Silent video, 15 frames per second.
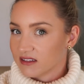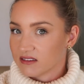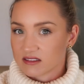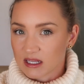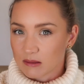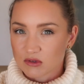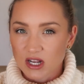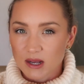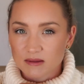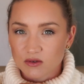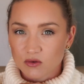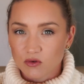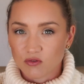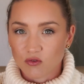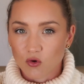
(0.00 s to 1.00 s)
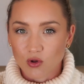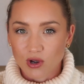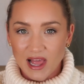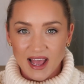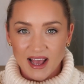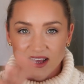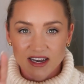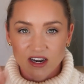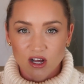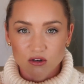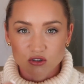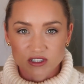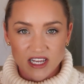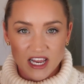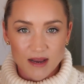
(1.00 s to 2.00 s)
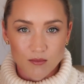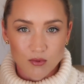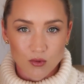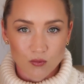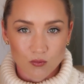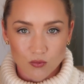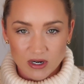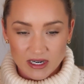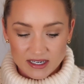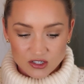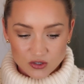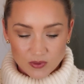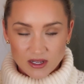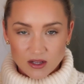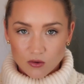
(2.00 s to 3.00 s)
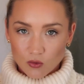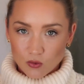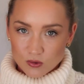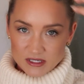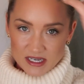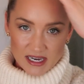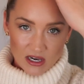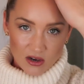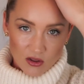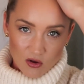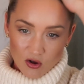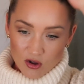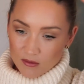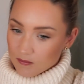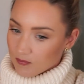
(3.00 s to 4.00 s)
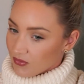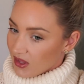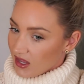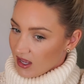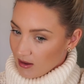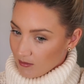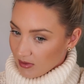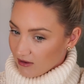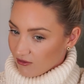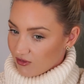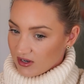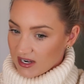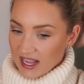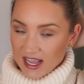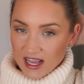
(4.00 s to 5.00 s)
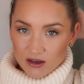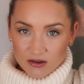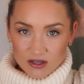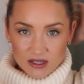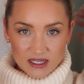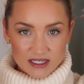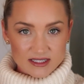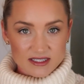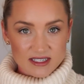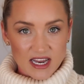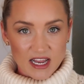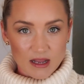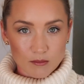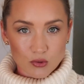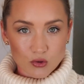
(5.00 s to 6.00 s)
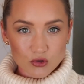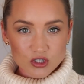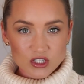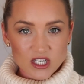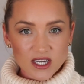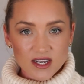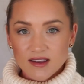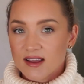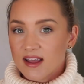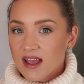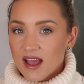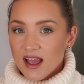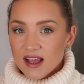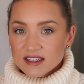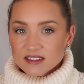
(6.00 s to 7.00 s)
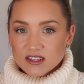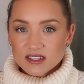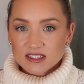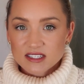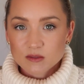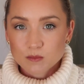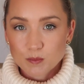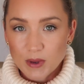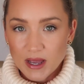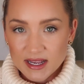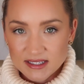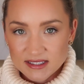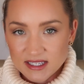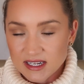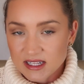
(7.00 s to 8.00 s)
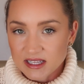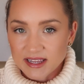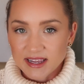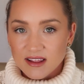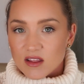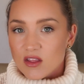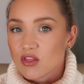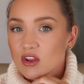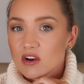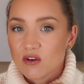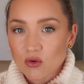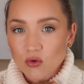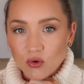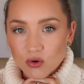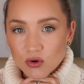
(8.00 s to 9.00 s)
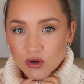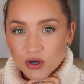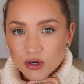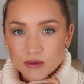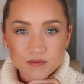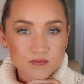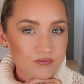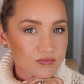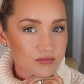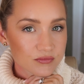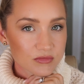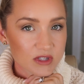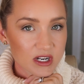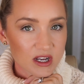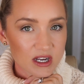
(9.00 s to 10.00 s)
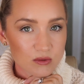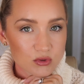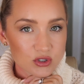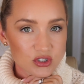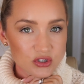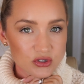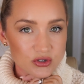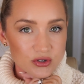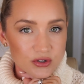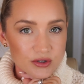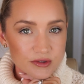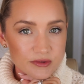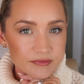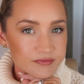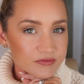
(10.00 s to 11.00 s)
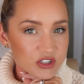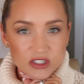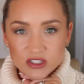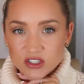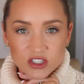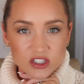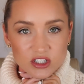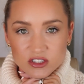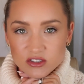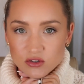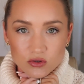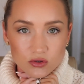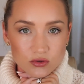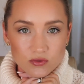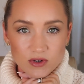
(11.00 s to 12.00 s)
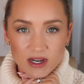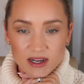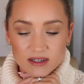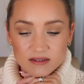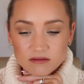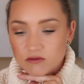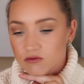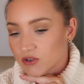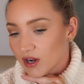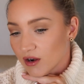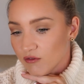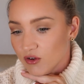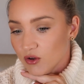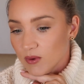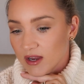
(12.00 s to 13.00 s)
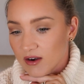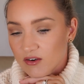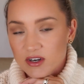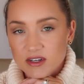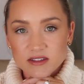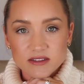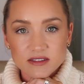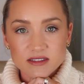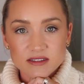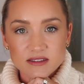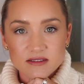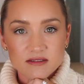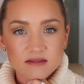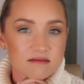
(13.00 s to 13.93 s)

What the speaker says: sometimes it will fall out and I'll just keep redoing it all day long. But for now, it's staying put. So this is basically the look that I would do just to do the school run, run a few errands.